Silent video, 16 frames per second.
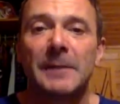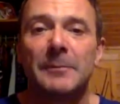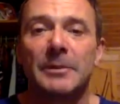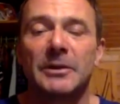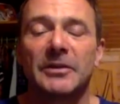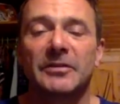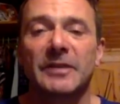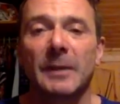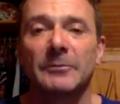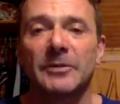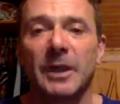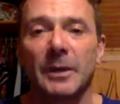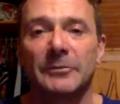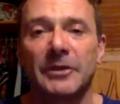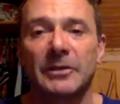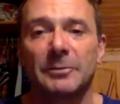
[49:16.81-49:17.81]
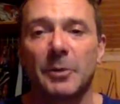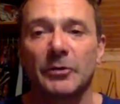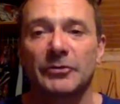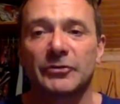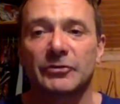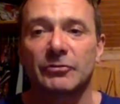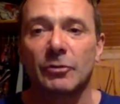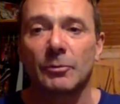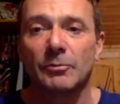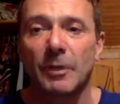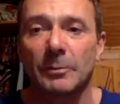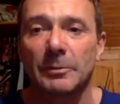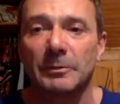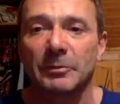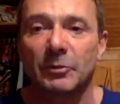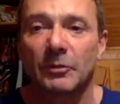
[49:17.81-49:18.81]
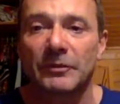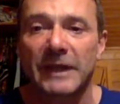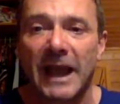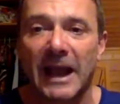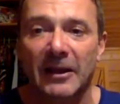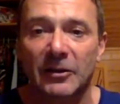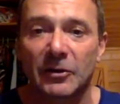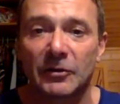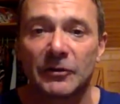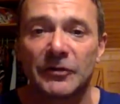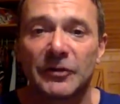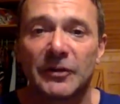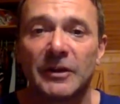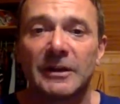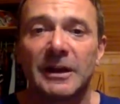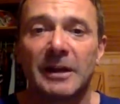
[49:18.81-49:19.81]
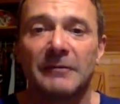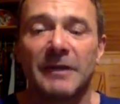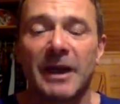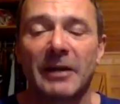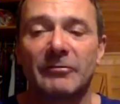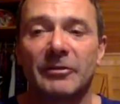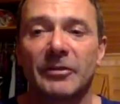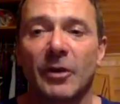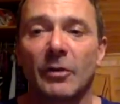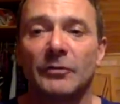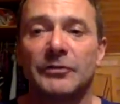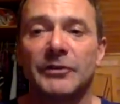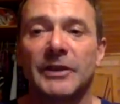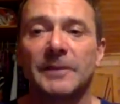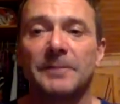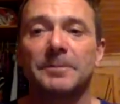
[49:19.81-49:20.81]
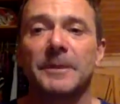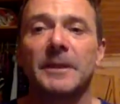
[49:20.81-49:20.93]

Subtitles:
because sometimes there's postural problems with the ankles, and that resolves it.